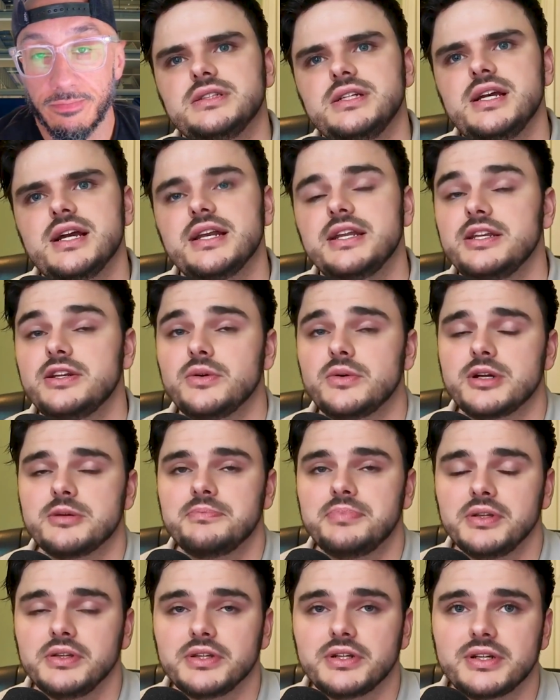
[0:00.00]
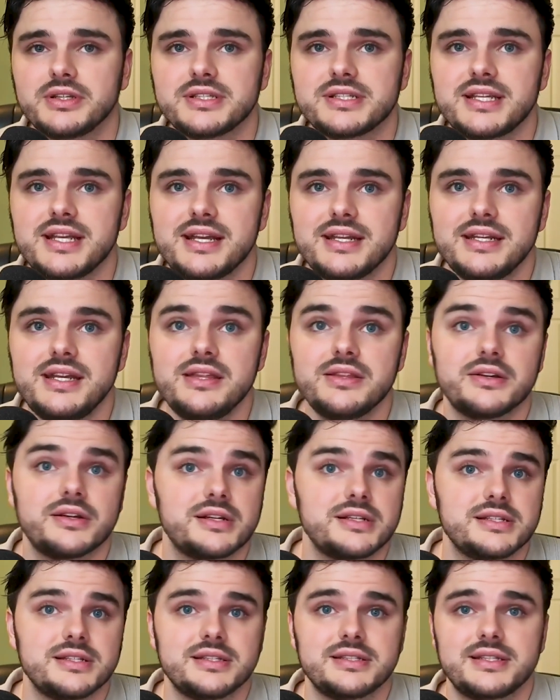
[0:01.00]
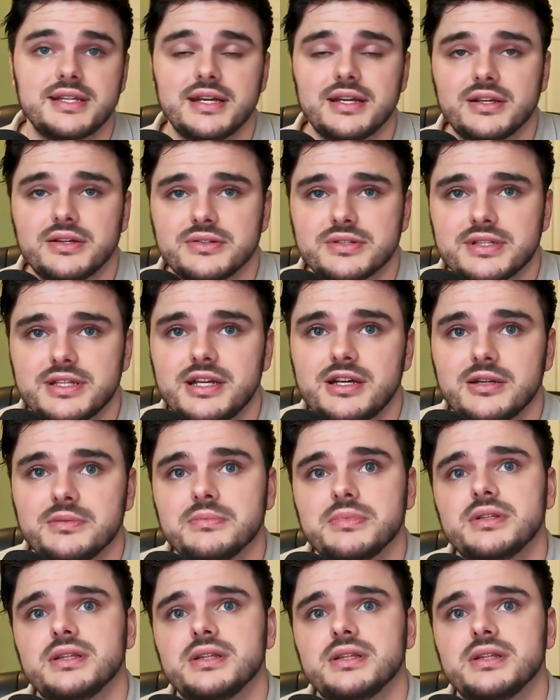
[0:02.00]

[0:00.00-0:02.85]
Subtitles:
Yeah, and you don't want to build it on sand either, because then sand goes down.